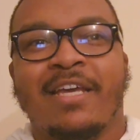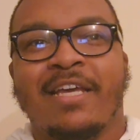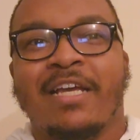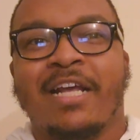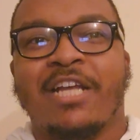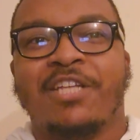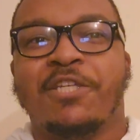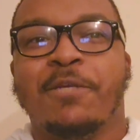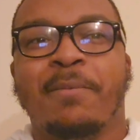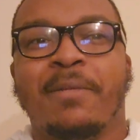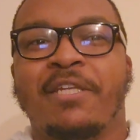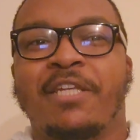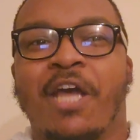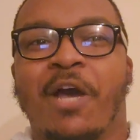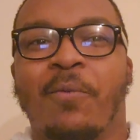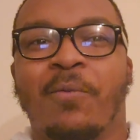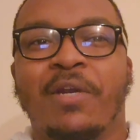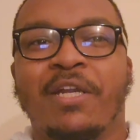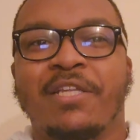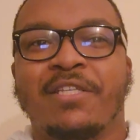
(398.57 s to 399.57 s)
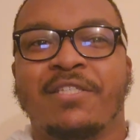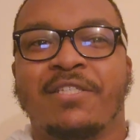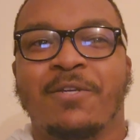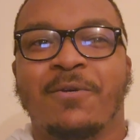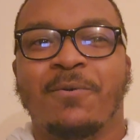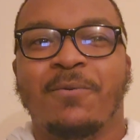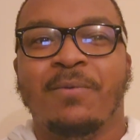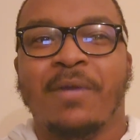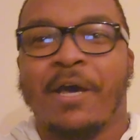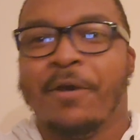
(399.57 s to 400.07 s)
I should be done with it
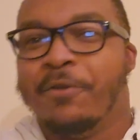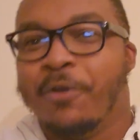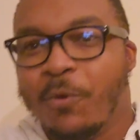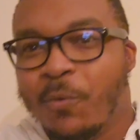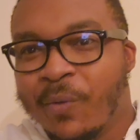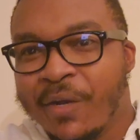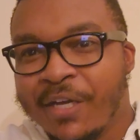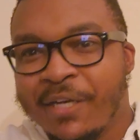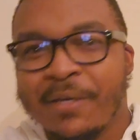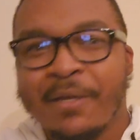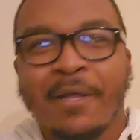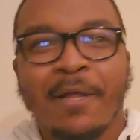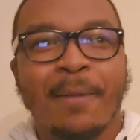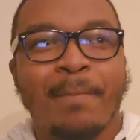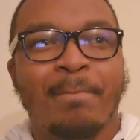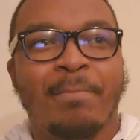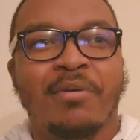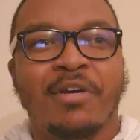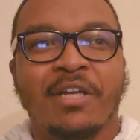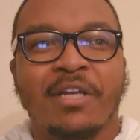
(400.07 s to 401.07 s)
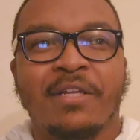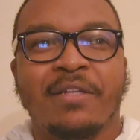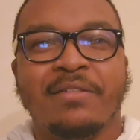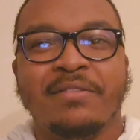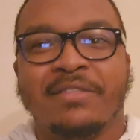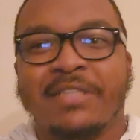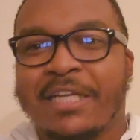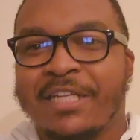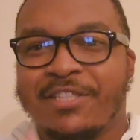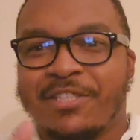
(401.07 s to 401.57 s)
soon. I don't know when, but
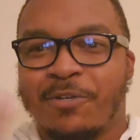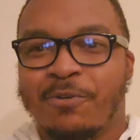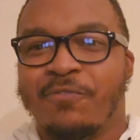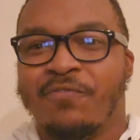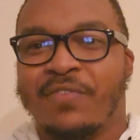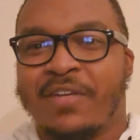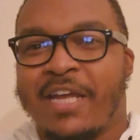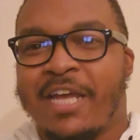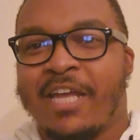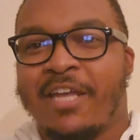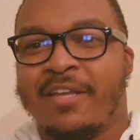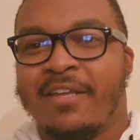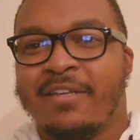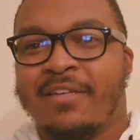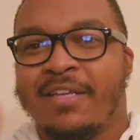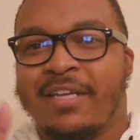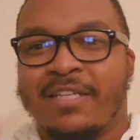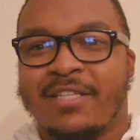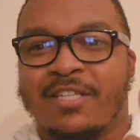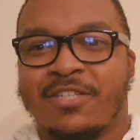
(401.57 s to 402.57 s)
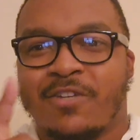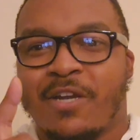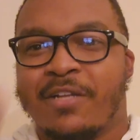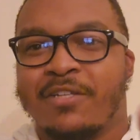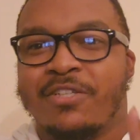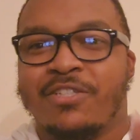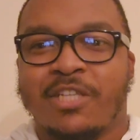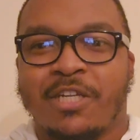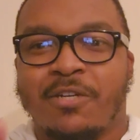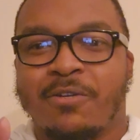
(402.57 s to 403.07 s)
stay tuned for that and subscribe
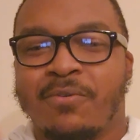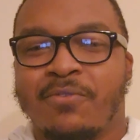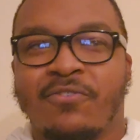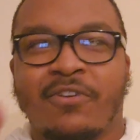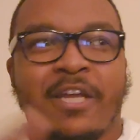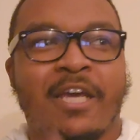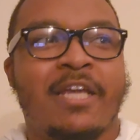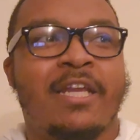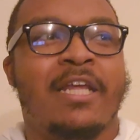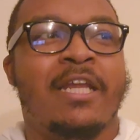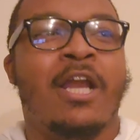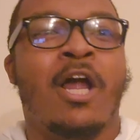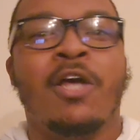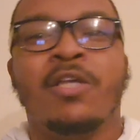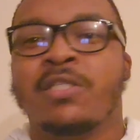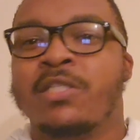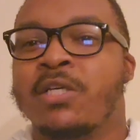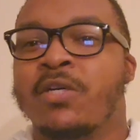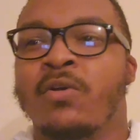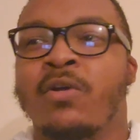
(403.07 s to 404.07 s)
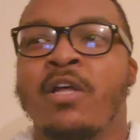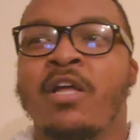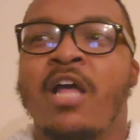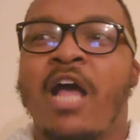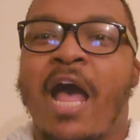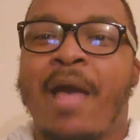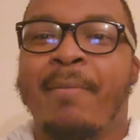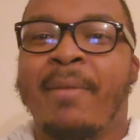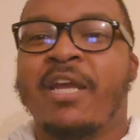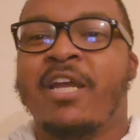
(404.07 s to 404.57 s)
to the channel for that. And also,
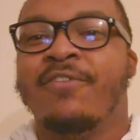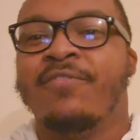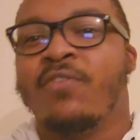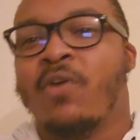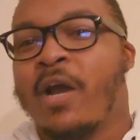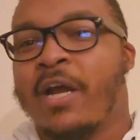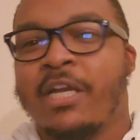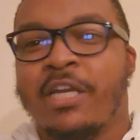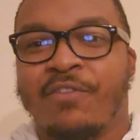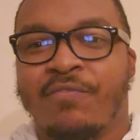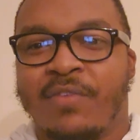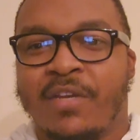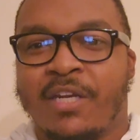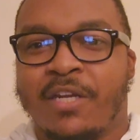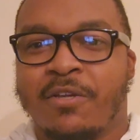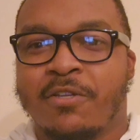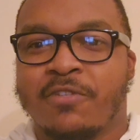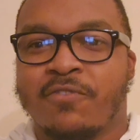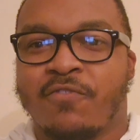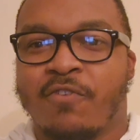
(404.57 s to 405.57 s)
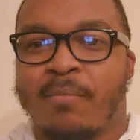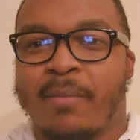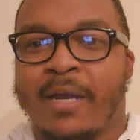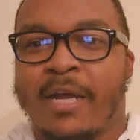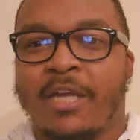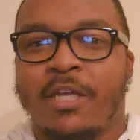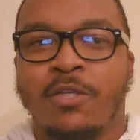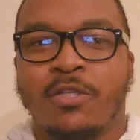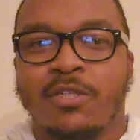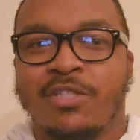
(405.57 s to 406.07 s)
I make a variety of videos for
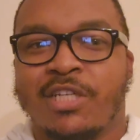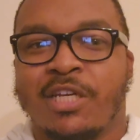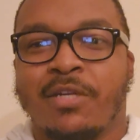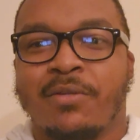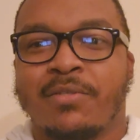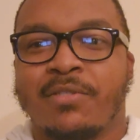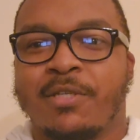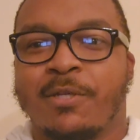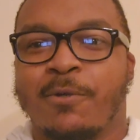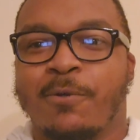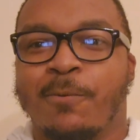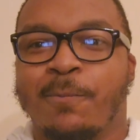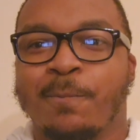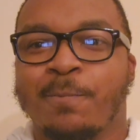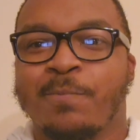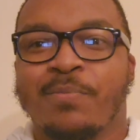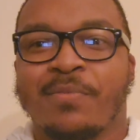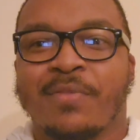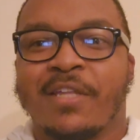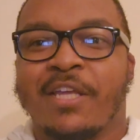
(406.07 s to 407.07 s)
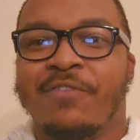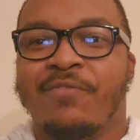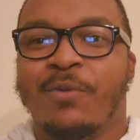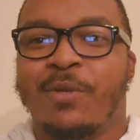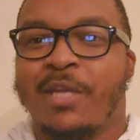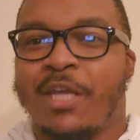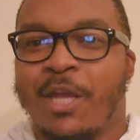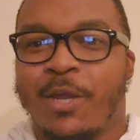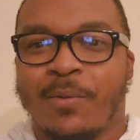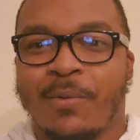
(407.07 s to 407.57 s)
my YouTube channel, so if you're
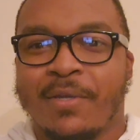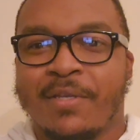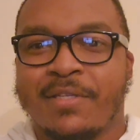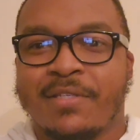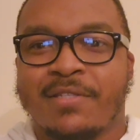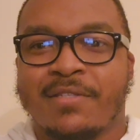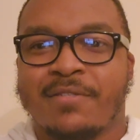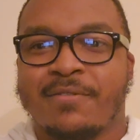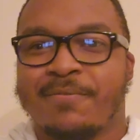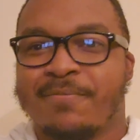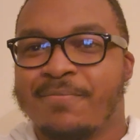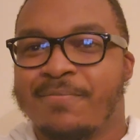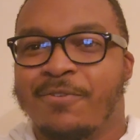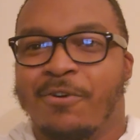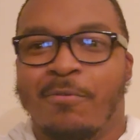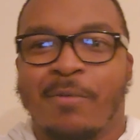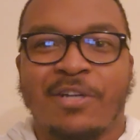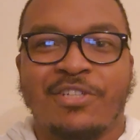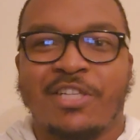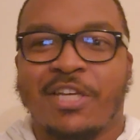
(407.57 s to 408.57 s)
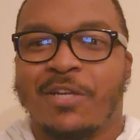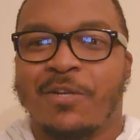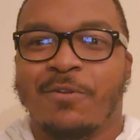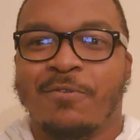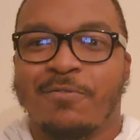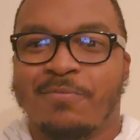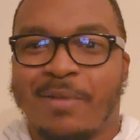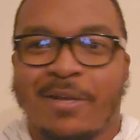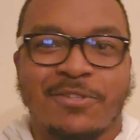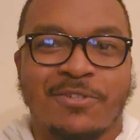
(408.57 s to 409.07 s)
curious on my channel,
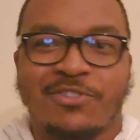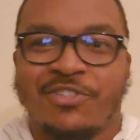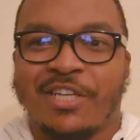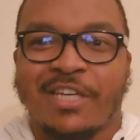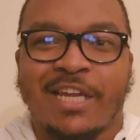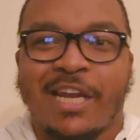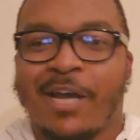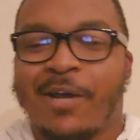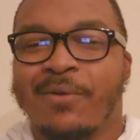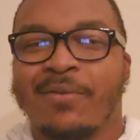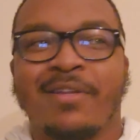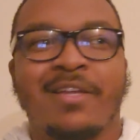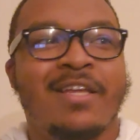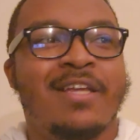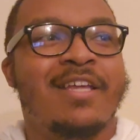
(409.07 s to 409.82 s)
you might as well check it out.